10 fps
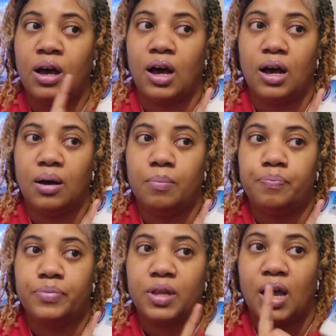
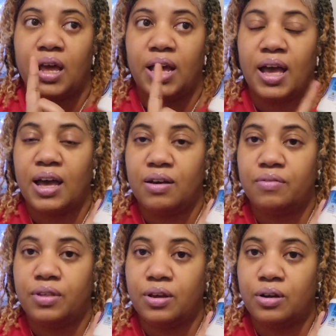Um, and I have
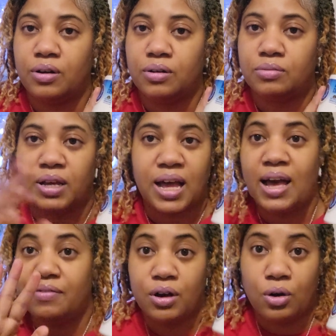their, like I
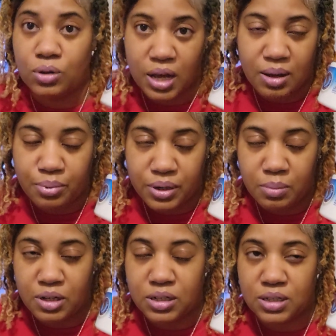have their whole line pretty
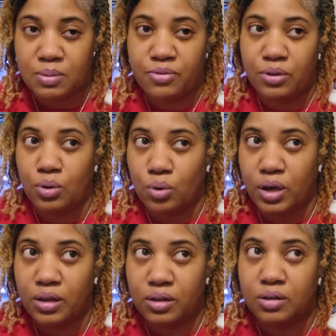much except for the
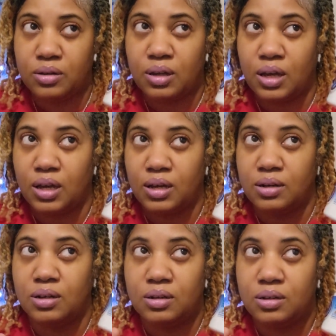oil,
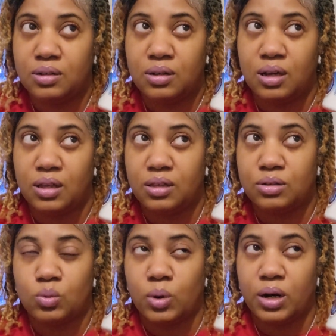and I think
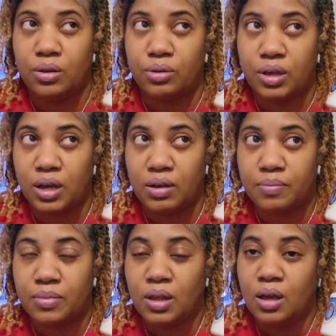there's one other thing,
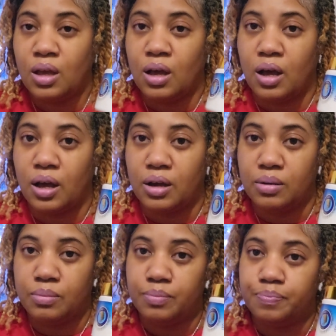
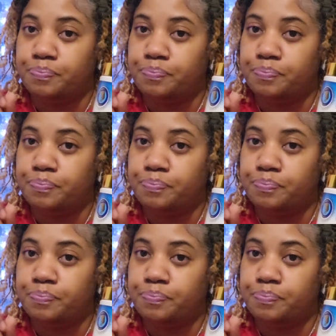um